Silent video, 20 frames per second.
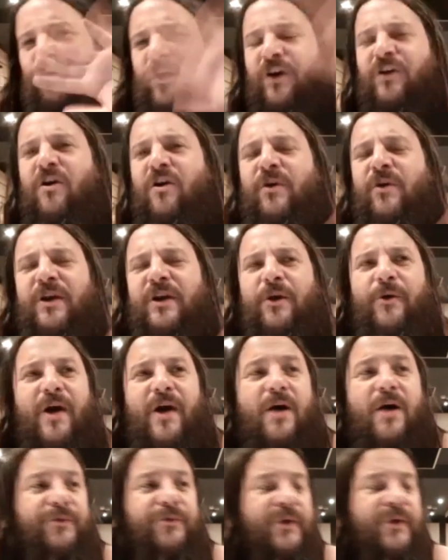were going
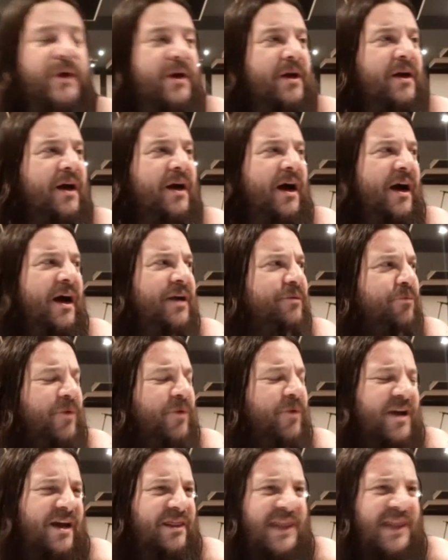around and
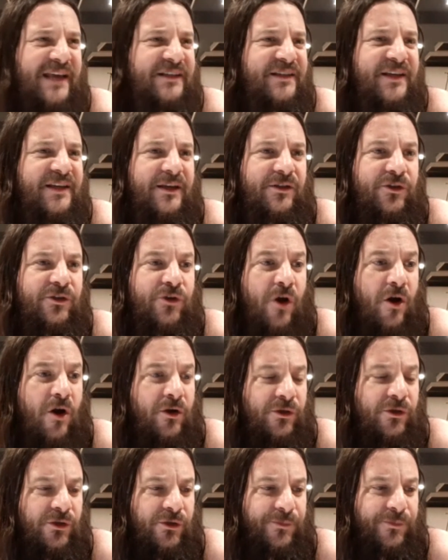we had like 6
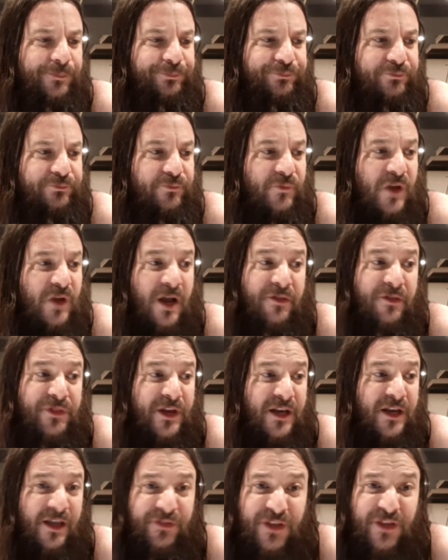songs. And
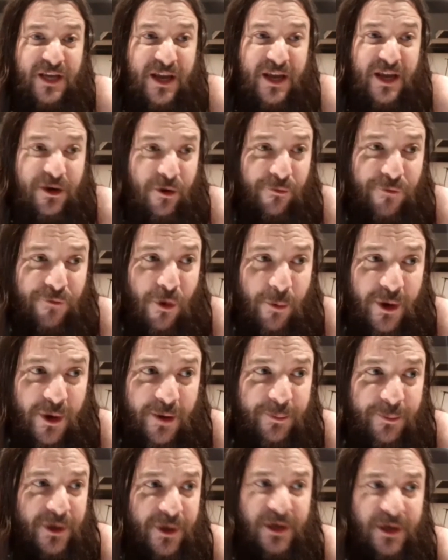then at the end of
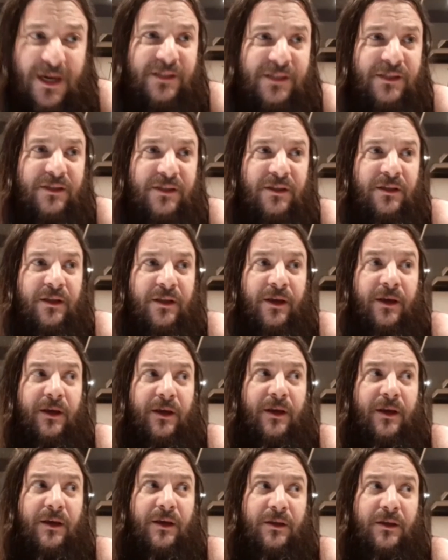November last
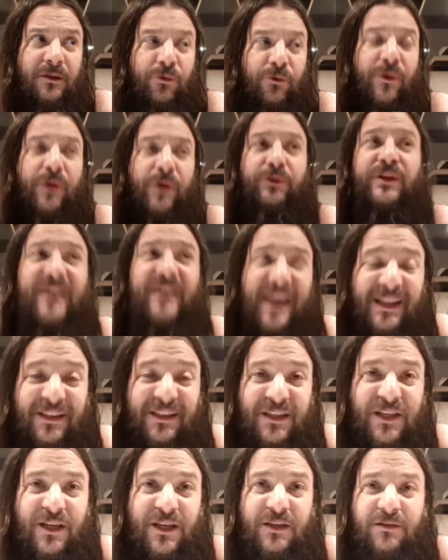
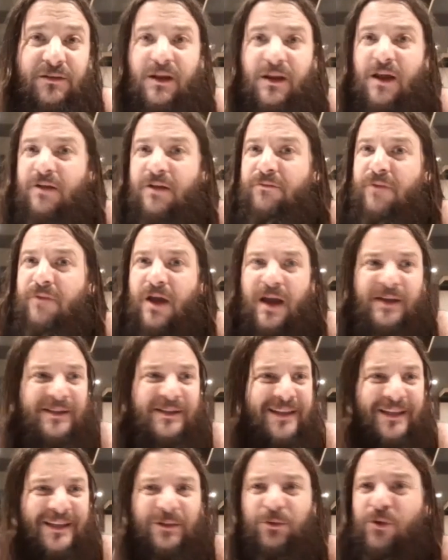2019, I
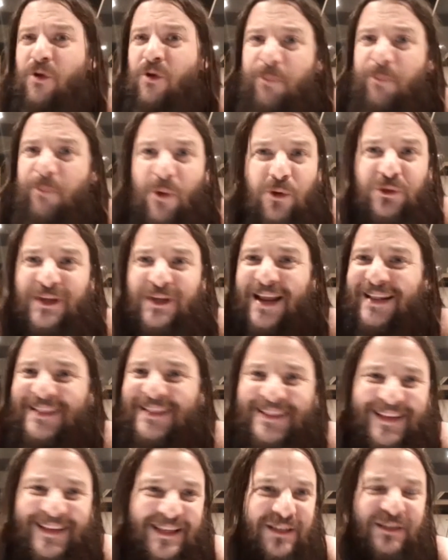started to compose like
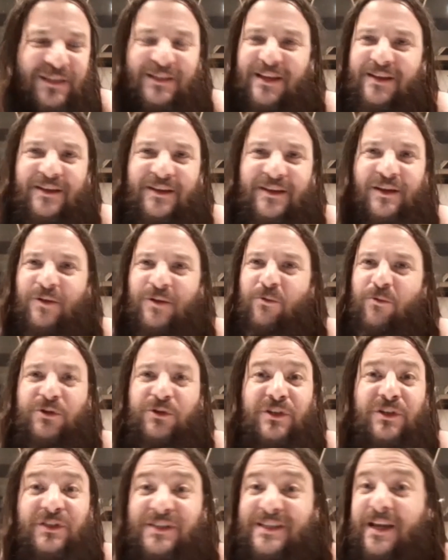this. It
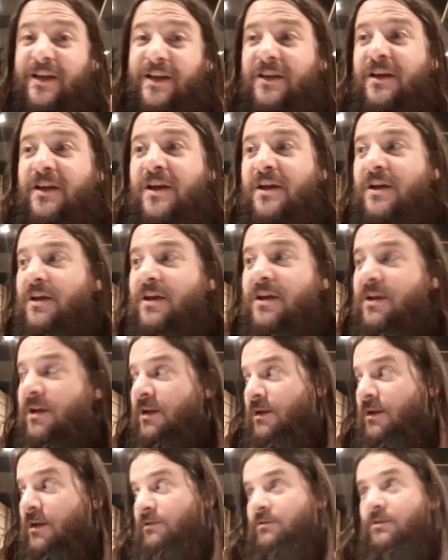was insane.
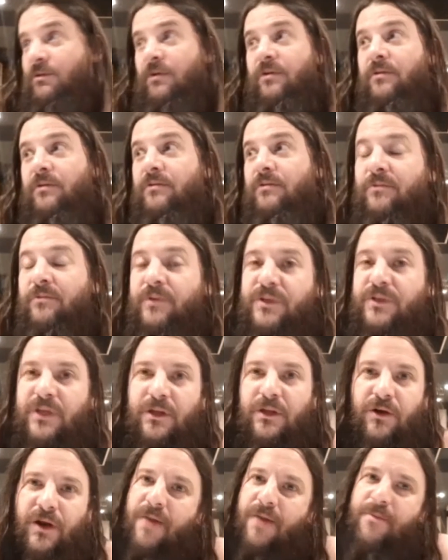So we
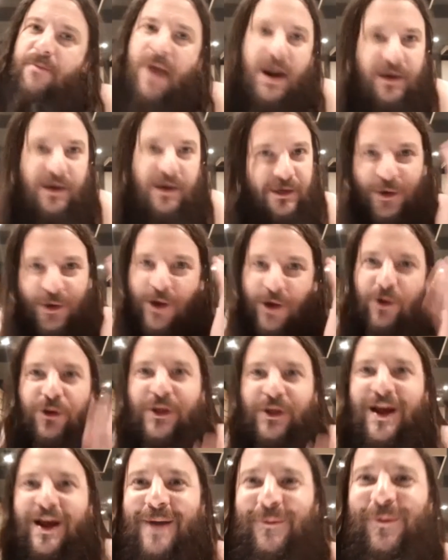said, okay, man, let's record
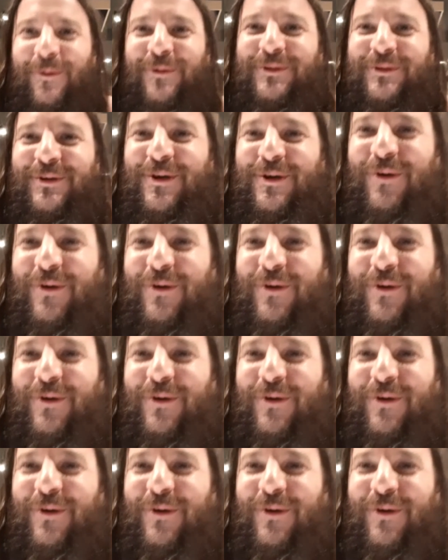the album, you